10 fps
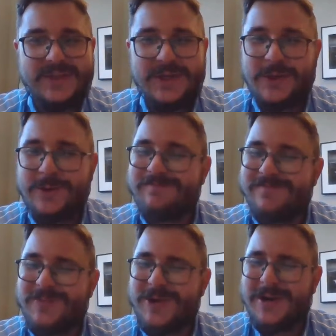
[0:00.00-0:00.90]
So,
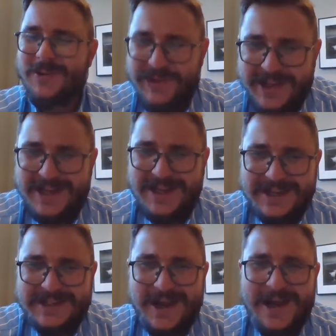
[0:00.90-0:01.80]
would I really need
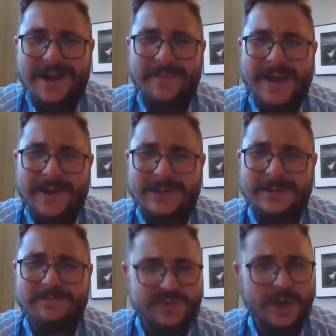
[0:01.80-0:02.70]
to talk about
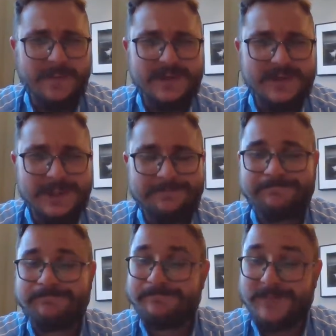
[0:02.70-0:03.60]
Germans?
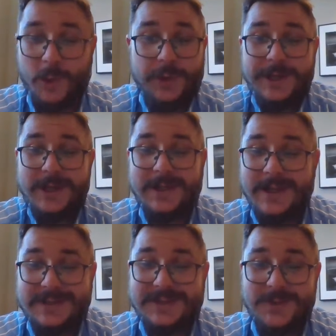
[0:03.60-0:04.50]
Only
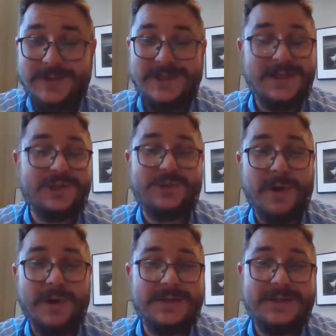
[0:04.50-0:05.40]
unless it was a niche
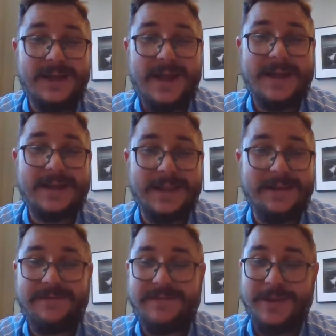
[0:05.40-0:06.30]
market today and
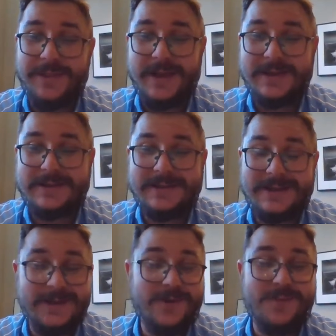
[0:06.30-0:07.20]
they felt that
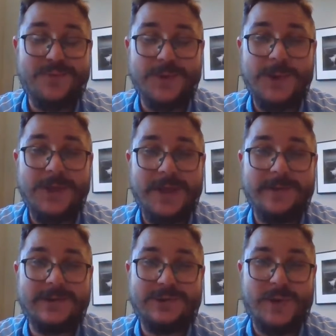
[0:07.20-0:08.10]
they were a brewery that
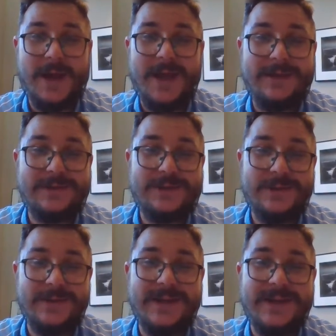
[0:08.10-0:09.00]
was trying
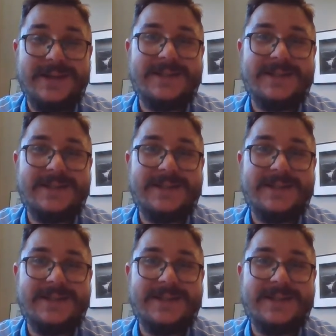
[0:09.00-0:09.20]
to